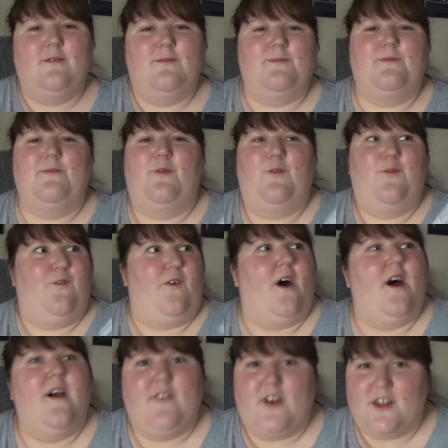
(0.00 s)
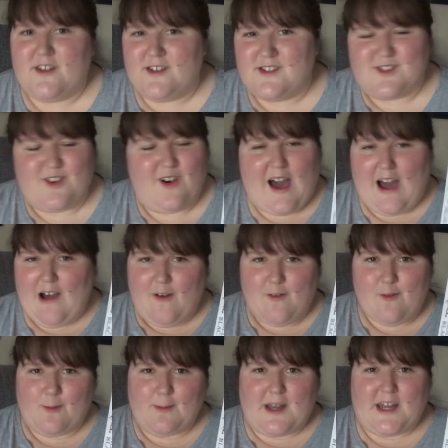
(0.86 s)
five others or
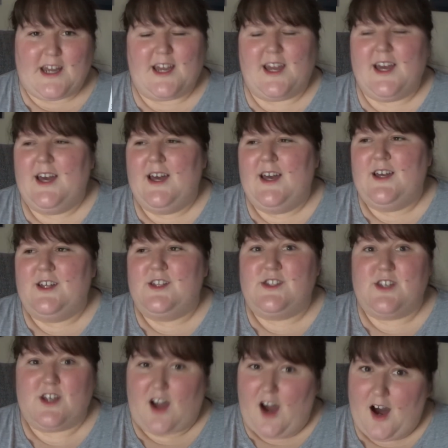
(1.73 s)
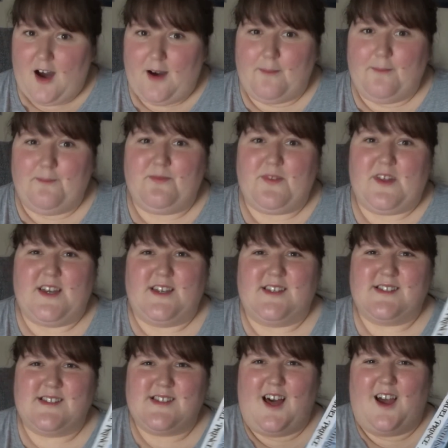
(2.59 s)
however many to come
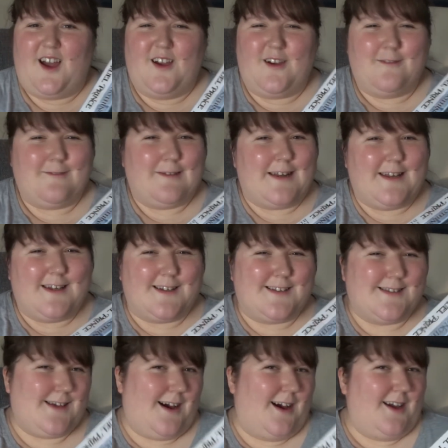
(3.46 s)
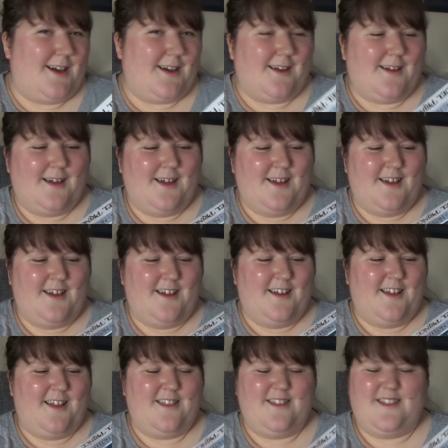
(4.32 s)
is like a really exciting
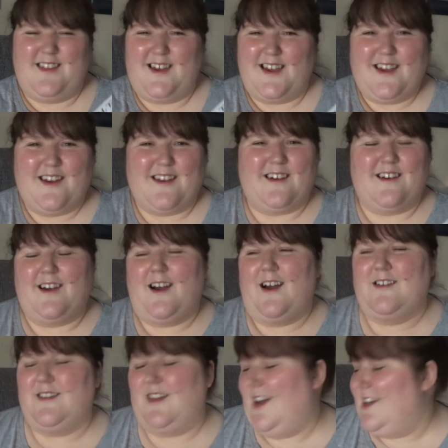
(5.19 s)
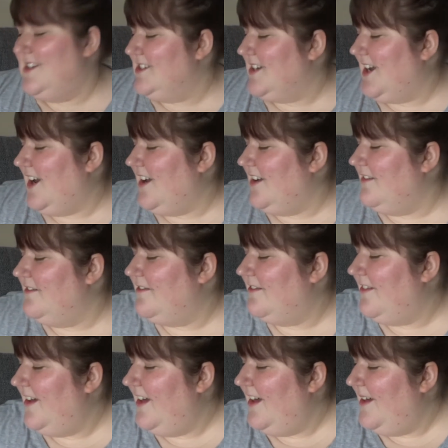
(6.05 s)
thing and I, would like to kind of
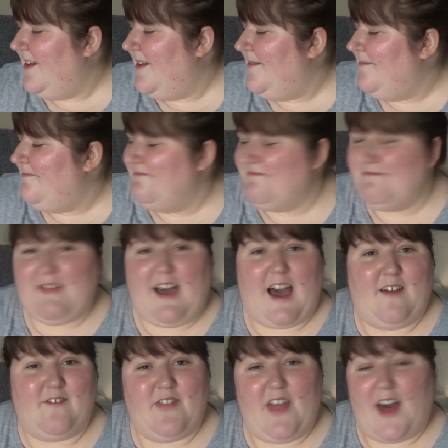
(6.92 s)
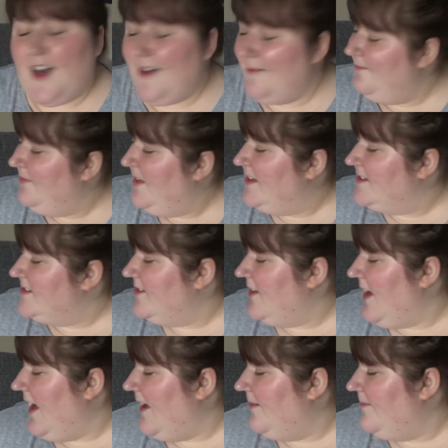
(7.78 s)
have that. So
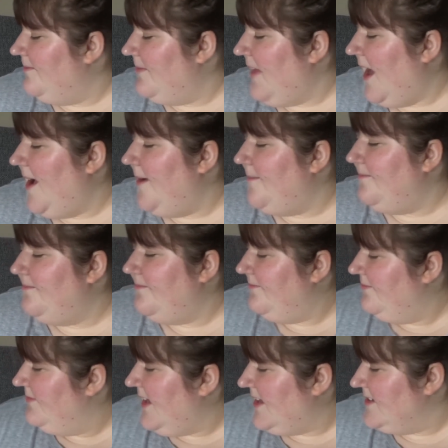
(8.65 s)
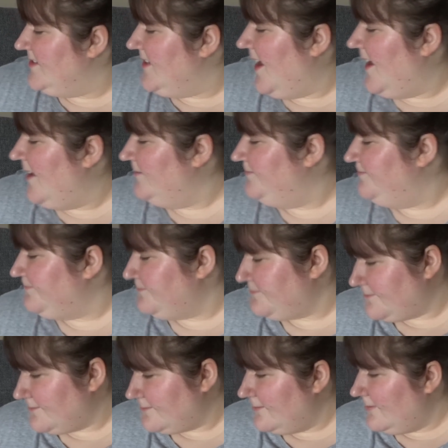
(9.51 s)
yeah, um, that's that.
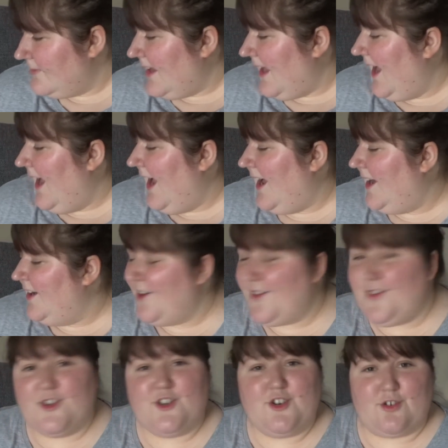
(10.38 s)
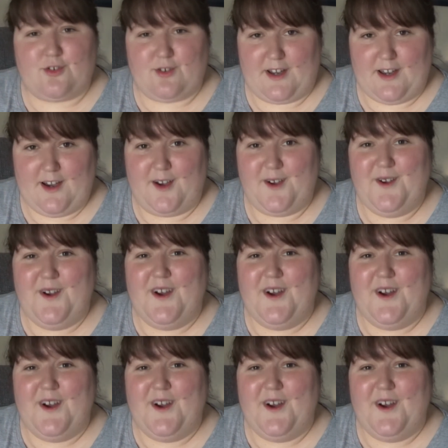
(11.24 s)
Another trio,